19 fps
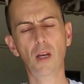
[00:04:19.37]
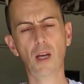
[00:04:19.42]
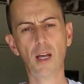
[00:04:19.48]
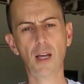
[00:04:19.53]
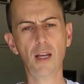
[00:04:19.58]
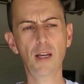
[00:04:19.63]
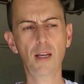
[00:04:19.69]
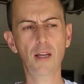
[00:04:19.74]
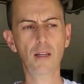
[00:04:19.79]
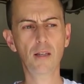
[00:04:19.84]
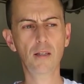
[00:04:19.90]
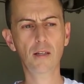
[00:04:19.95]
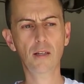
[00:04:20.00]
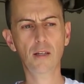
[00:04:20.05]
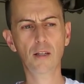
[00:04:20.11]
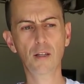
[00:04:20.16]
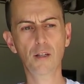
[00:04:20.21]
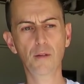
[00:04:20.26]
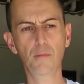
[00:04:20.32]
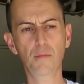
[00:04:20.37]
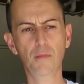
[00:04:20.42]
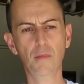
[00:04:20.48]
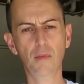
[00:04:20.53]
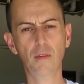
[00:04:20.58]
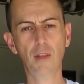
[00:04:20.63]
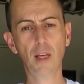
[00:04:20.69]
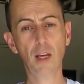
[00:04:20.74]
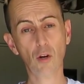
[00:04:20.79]
And
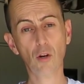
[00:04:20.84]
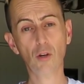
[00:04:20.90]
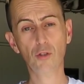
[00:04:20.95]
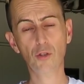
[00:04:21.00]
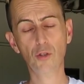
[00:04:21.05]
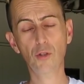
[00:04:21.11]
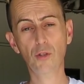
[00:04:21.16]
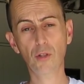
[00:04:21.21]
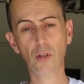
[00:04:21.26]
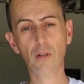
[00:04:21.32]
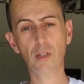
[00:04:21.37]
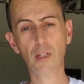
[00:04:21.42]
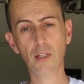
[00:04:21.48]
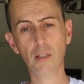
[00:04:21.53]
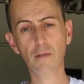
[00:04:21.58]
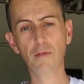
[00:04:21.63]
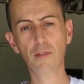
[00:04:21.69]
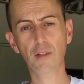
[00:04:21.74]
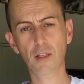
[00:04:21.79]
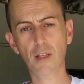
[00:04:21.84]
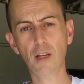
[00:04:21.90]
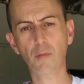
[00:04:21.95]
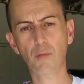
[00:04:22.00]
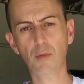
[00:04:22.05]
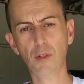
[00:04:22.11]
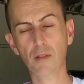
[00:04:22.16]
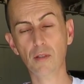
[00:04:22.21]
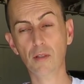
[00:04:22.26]
there are two totally different
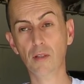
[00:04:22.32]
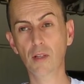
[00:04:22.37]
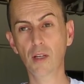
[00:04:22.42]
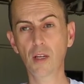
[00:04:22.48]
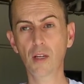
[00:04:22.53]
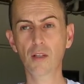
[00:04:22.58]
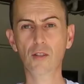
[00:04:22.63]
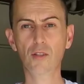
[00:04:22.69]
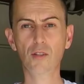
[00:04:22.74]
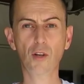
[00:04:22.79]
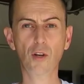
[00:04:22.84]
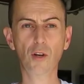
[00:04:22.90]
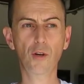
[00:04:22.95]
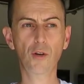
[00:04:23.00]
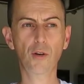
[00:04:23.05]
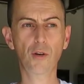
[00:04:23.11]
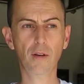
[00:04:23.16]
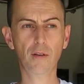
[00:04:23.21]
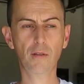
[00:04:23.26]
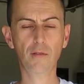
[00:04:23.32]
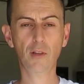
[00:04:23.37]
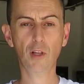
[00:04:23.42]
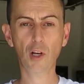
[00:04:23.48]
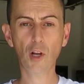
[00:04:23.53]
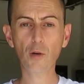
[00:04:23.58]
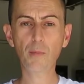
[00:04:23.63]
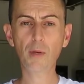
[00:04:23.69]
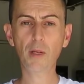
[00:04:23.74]
adapters. So the
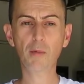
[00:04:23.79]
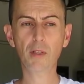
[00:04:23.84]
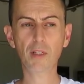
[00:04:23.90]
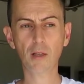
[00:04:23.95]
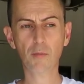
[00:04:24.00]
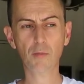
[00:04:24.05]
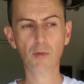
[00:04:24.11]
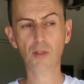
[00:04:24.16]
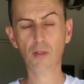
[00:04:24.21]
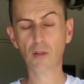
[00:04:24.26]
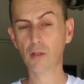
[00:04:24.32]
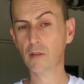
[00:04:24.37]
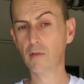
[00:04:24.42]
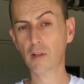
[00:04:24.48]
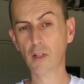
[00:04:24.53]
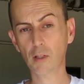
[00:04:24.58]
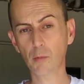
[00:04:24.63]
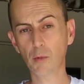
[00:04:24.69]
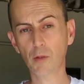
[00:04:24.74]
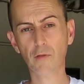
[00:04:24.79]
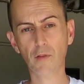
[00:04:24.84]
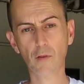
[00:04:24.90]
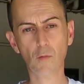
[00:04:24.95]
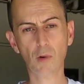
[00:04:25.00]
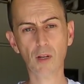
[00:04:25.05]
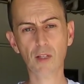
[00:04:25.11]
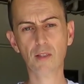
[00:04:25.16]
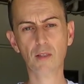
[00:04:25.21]
low beam adapter is only available
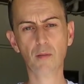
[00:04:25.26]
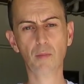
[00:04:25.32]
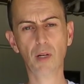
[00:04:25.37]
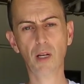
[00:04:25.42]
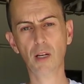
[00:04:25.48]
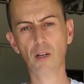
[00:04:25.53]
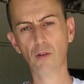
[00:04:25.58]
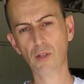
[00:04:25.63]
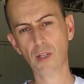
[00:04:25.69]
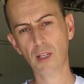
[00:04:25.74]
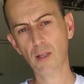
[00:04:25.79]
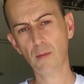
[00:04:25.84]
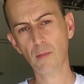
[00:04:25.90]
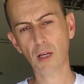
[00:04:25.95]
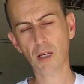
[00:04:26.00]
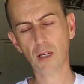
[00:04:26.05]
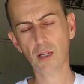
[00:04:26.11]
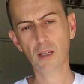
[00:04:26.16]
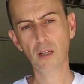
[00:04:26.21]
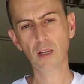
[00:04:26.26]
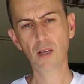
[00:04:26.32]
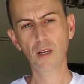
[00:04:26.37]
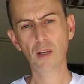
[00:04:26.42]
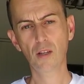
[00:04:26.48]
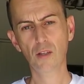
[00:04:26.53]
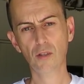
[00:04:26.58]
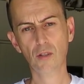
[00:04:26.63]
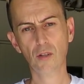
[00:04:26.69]
from one supplier on eBay.
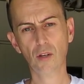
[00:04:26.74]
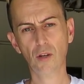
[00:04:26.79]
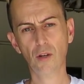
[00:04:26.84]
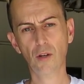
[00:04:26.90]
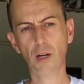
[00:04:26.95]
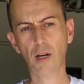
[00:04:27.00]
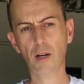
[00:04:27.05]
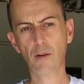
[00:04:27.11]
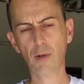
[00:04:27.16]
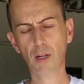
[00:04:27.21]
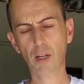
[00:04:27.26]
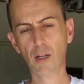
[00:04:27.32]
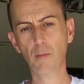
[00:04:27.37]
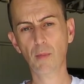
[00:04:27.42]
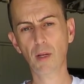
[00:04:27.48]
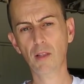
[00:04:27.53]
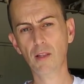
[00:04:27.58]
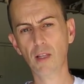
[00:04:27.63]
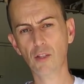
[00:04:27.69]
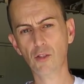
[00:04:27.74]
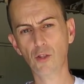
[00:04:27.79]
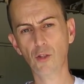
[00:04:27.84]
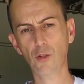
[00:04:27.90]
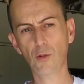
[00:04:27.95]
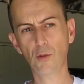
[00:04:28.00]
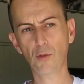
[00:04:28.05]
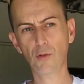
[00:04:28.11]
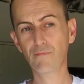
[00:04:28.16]
So I recommend that
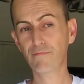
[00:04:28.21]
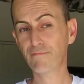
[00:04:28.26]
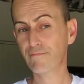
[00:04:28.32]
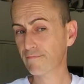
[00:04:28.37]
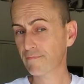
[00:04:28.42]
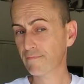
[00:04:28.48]
you